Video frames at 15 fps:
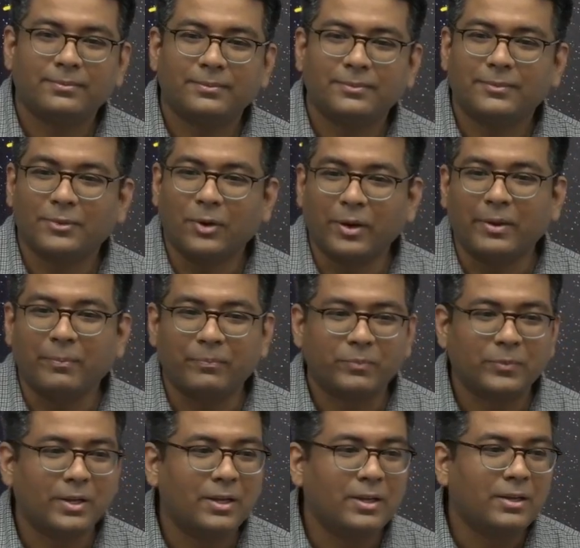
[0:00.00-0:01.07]
Okay.
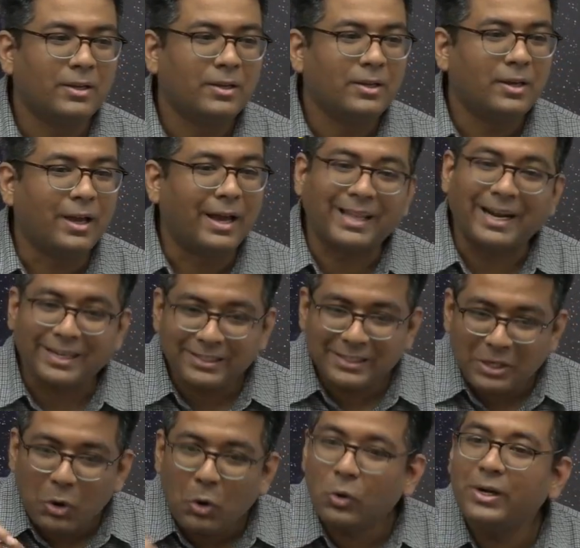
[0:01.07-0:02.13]
And that is the
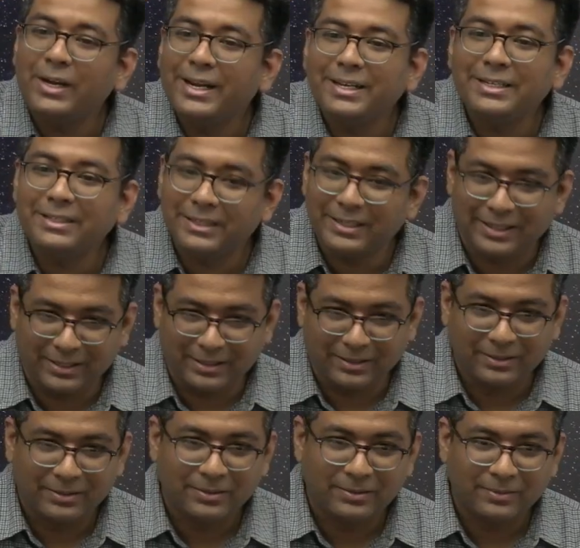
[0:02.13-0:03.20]
only incident
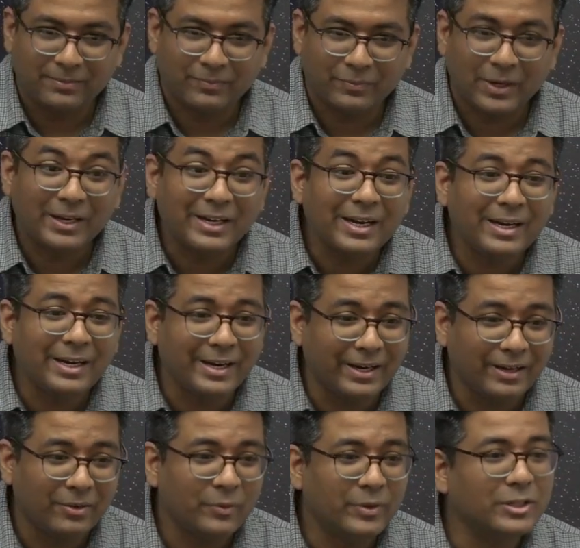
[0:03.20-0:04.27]
till date
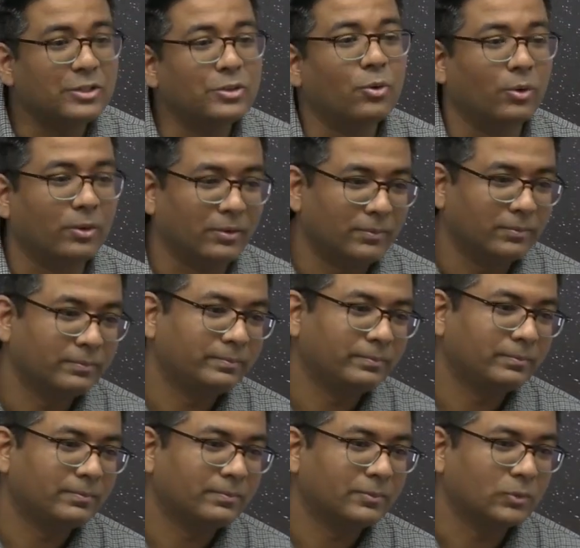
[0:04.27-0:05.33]
which is known
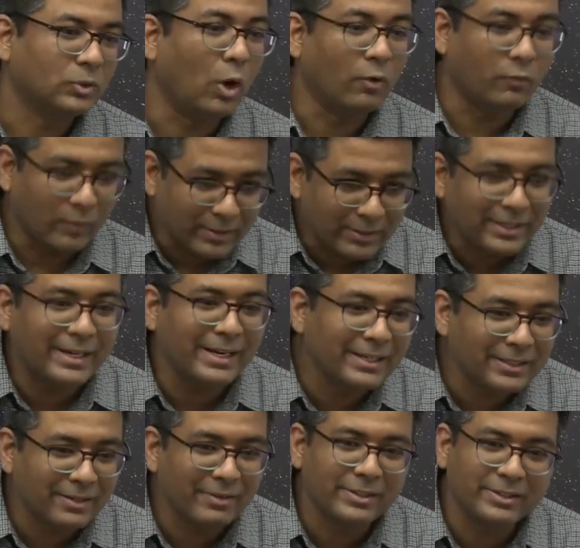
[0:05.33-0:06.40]
of a sitting
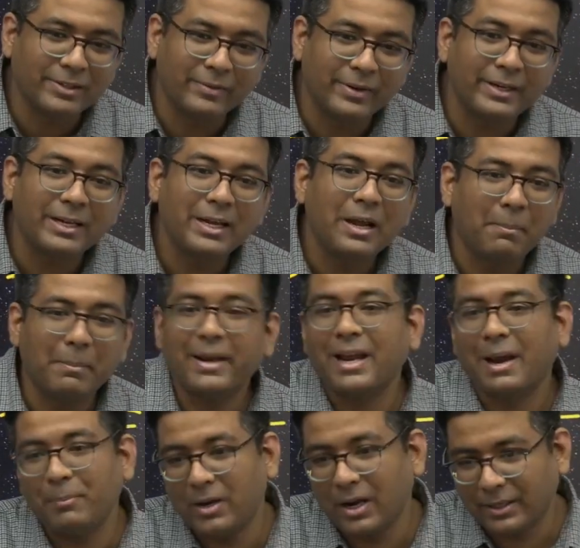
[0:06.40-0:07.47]
civil servant being
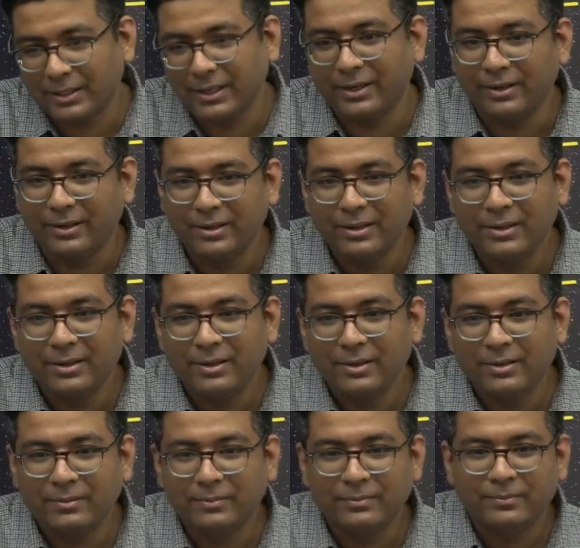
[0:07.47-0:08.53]
abducted
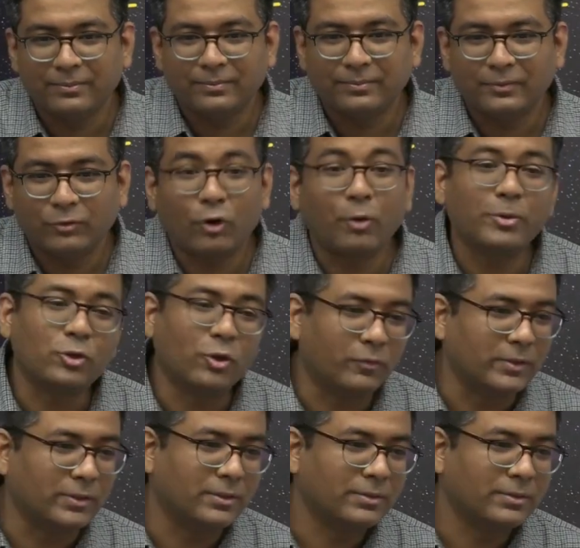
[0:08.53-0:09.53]
from his office.